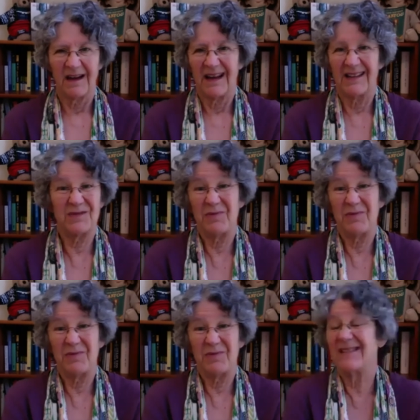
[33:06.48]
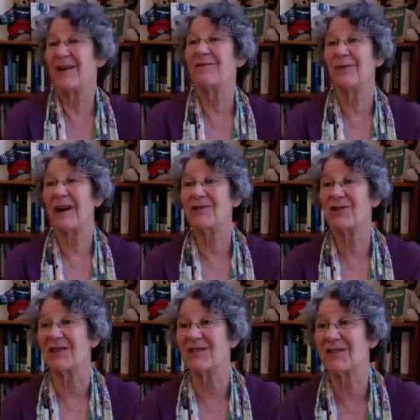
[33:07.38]
as really
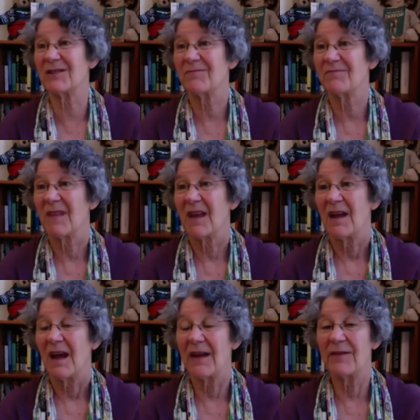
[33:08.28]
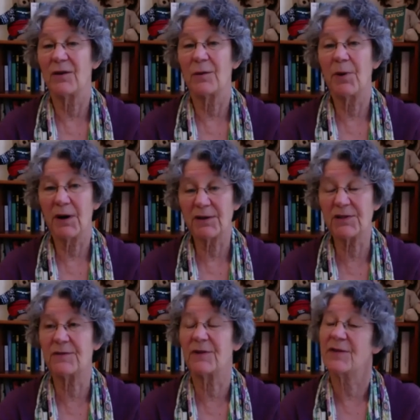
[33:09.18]
self-righteous and there are parts
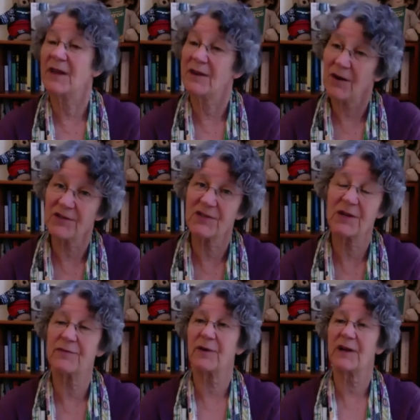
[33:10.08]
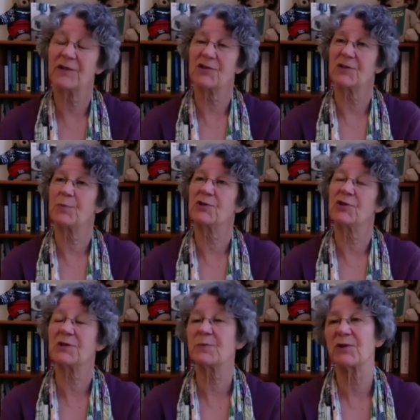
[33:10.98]
of her that are self-righteous but
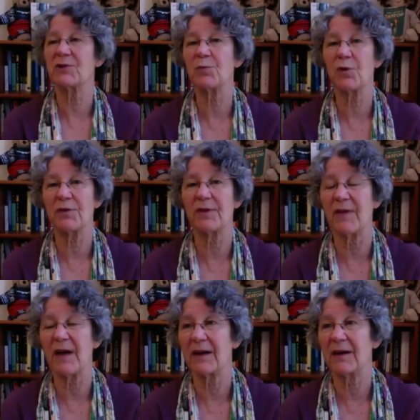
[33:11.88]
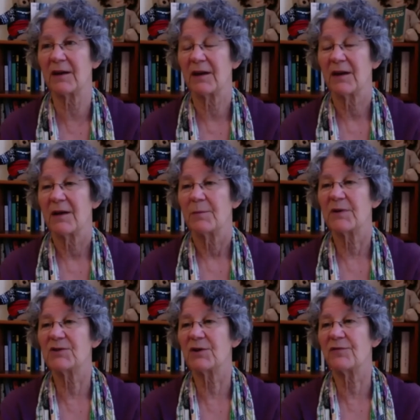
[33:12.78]
she's much more than that
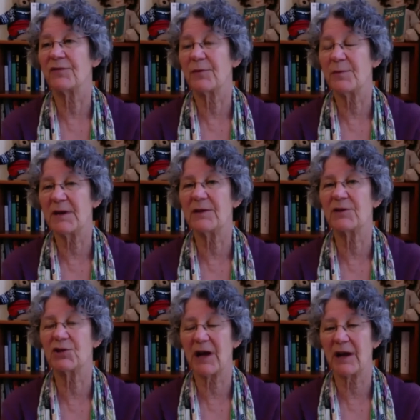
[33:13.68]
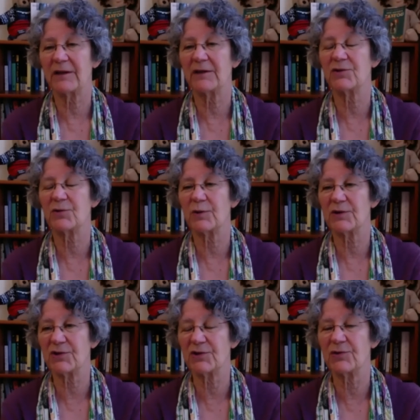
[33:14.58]
but so for me, the challenge
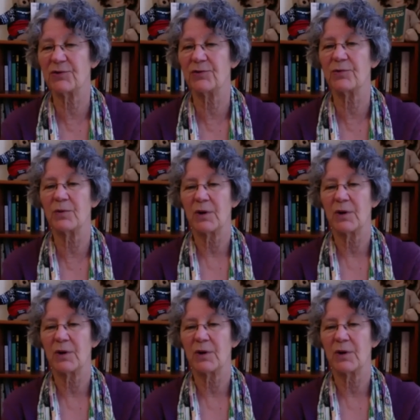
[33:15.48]
was to